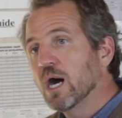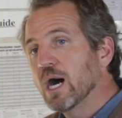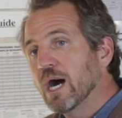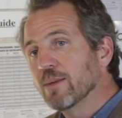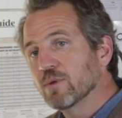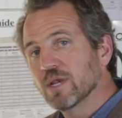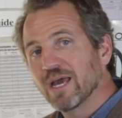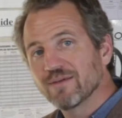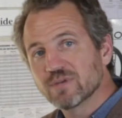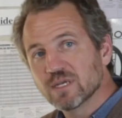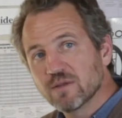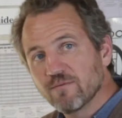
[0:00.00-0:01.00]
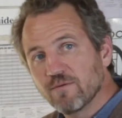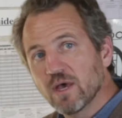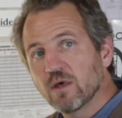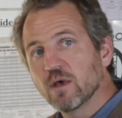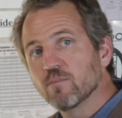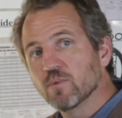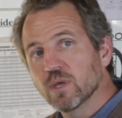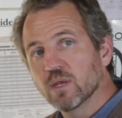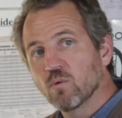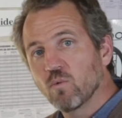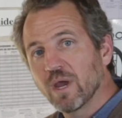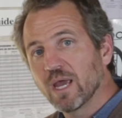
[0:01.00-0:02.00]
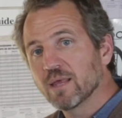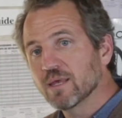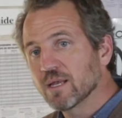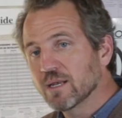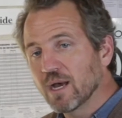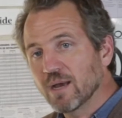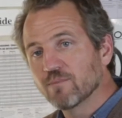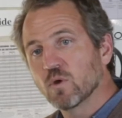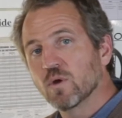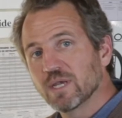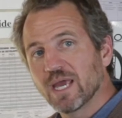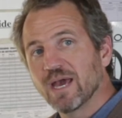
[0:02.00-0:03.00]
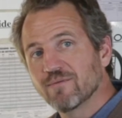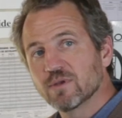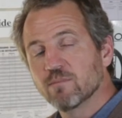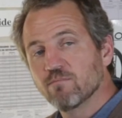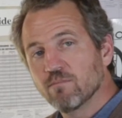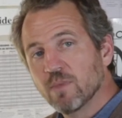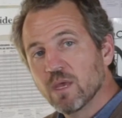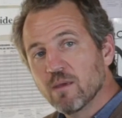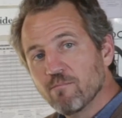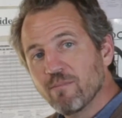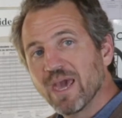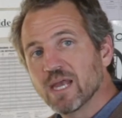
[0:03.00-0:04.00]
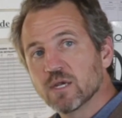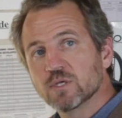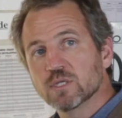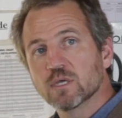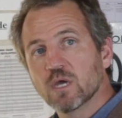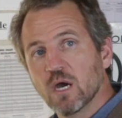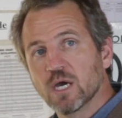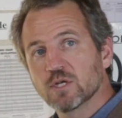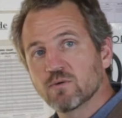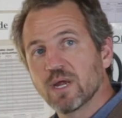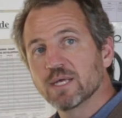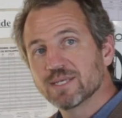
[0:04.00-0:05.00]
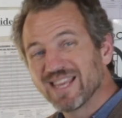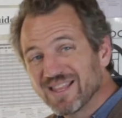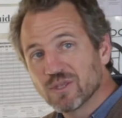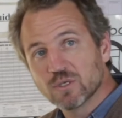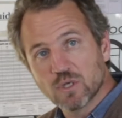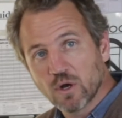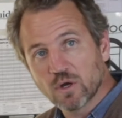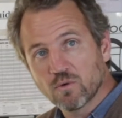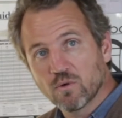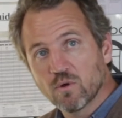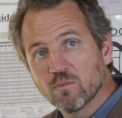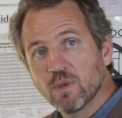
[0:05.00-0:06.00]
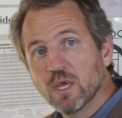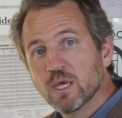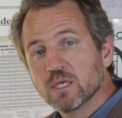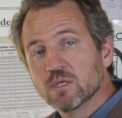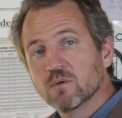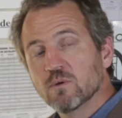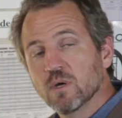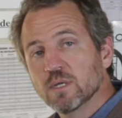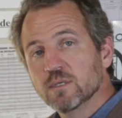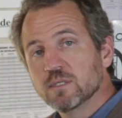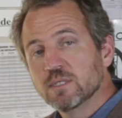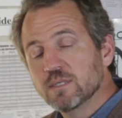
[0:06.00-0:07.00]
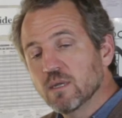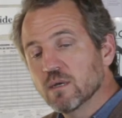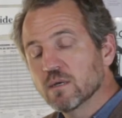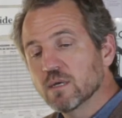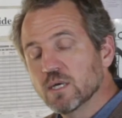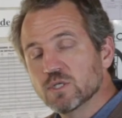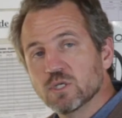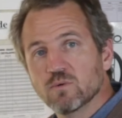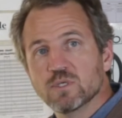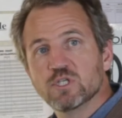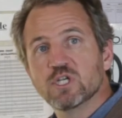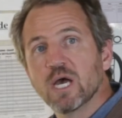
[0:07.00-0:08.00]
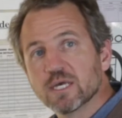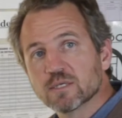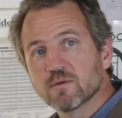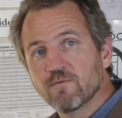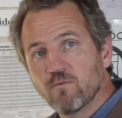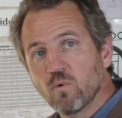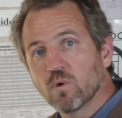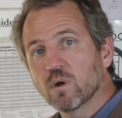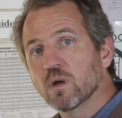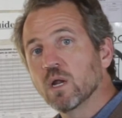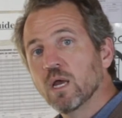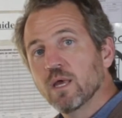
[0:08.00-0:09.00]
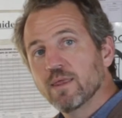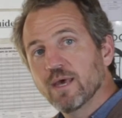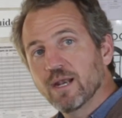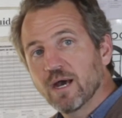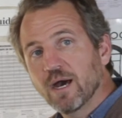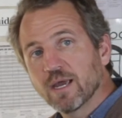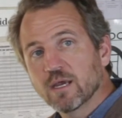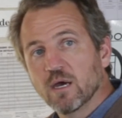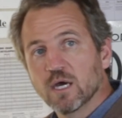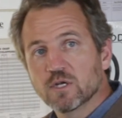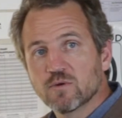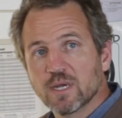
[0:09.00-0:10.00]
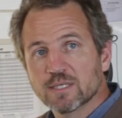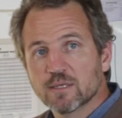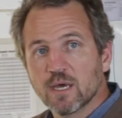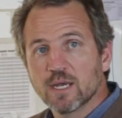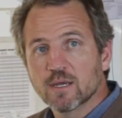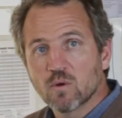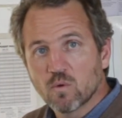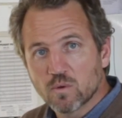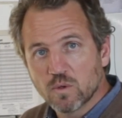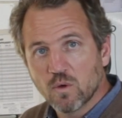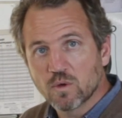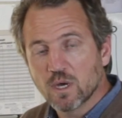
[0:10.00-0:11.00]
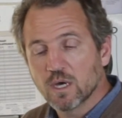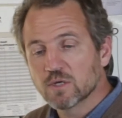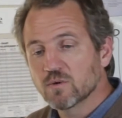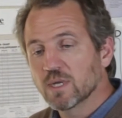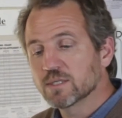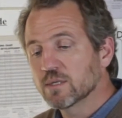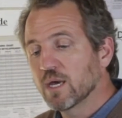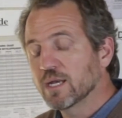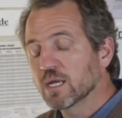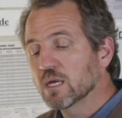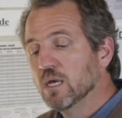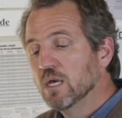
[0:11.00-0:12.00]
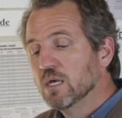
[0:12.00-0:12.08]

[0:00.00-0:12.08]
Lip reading: I'm going to have to develop in a way that I'm going to have to manage the contrast in the darkroom to adjust for that high contrast lighting or low contrast lighting.